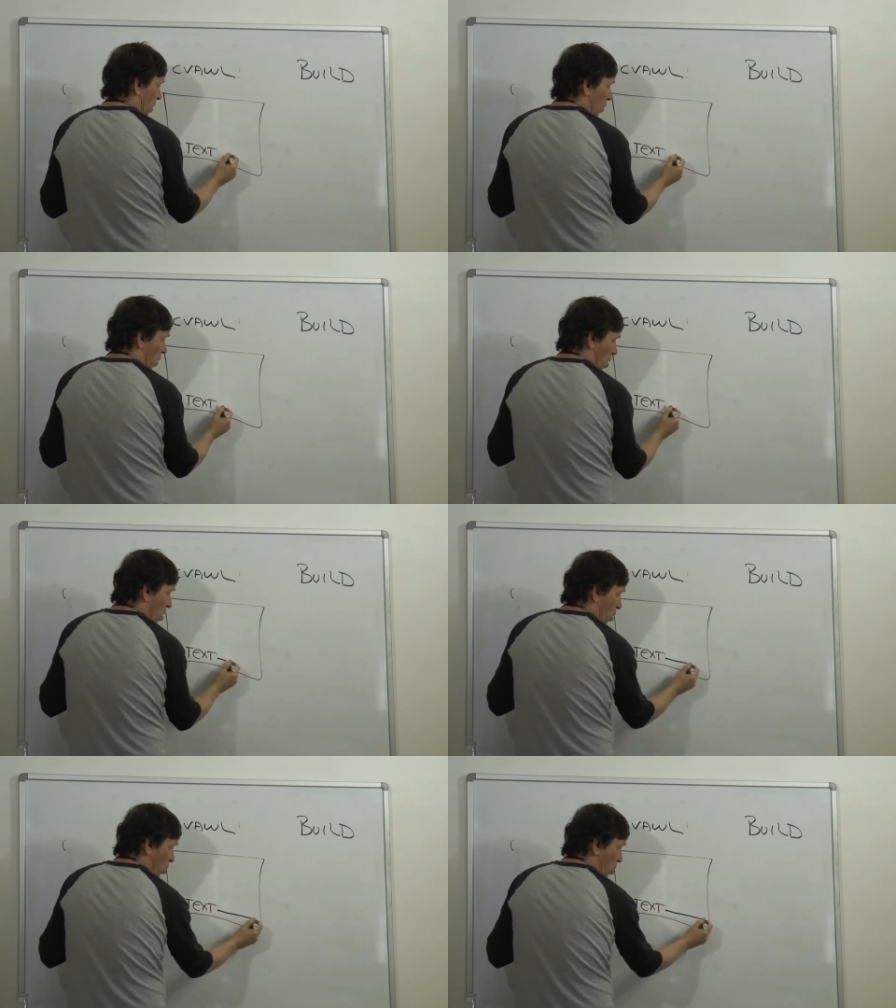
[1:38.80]

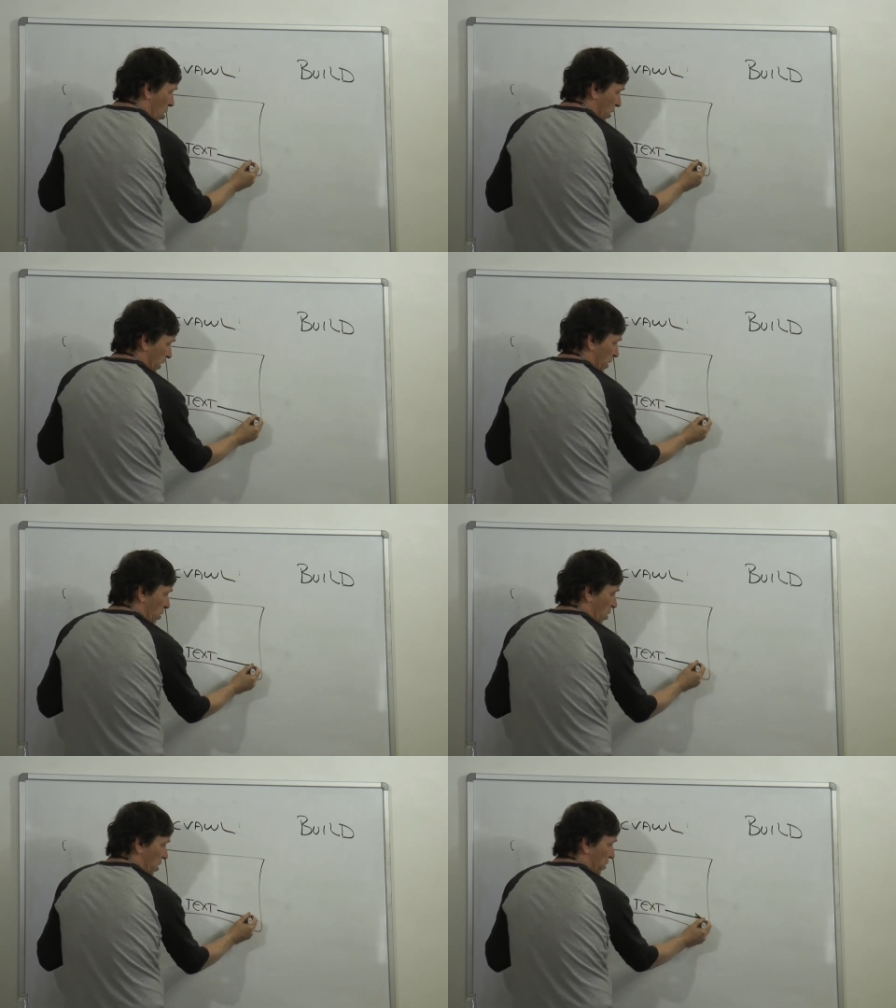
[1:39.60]
are crawling
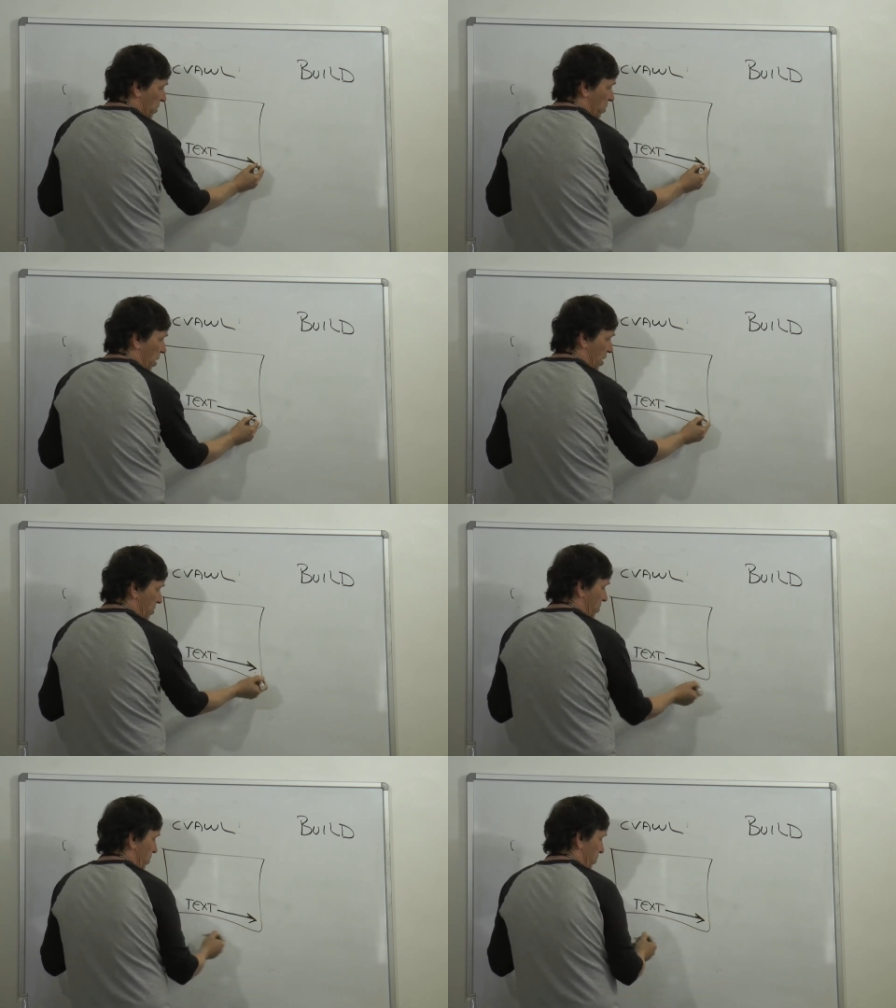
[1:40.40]
across the
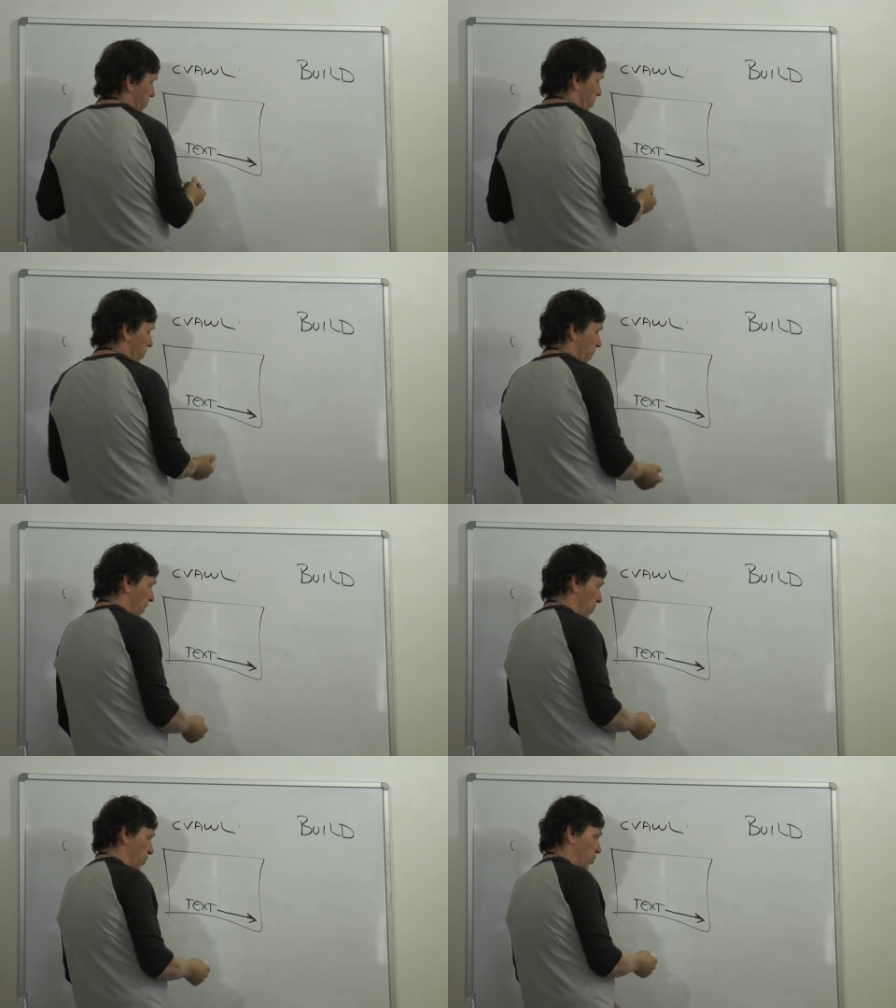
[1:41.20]
bottom
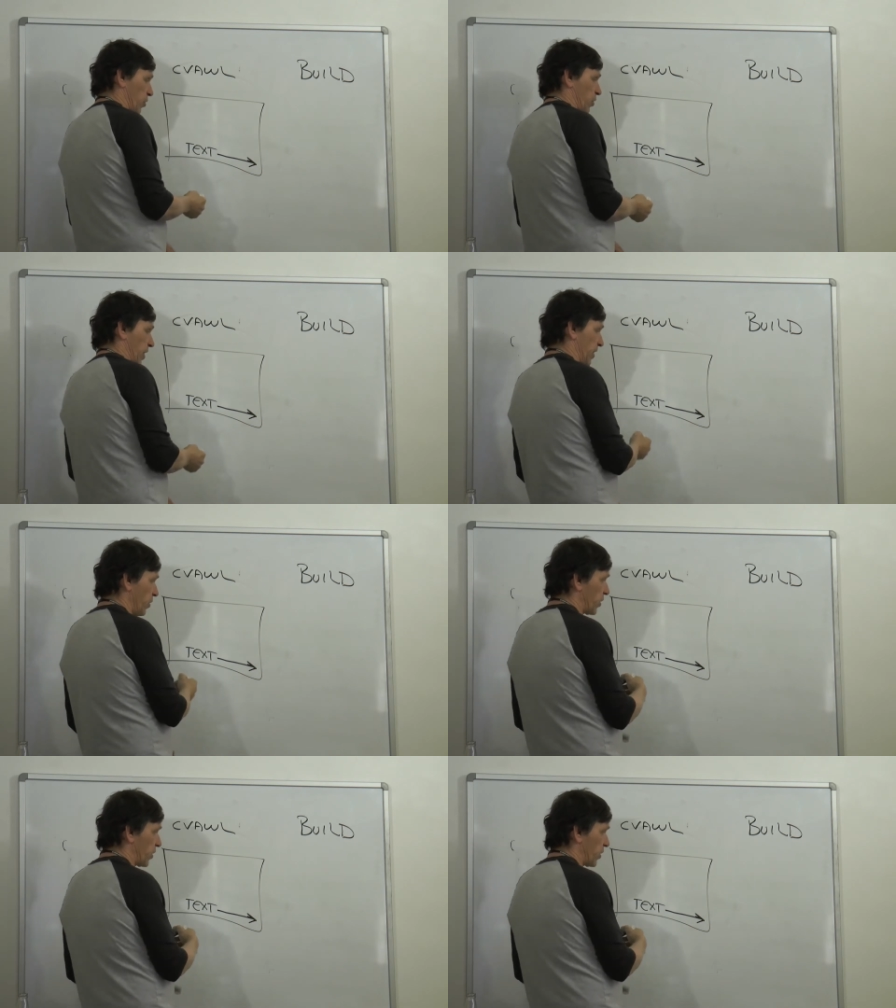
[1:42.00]
of the screen.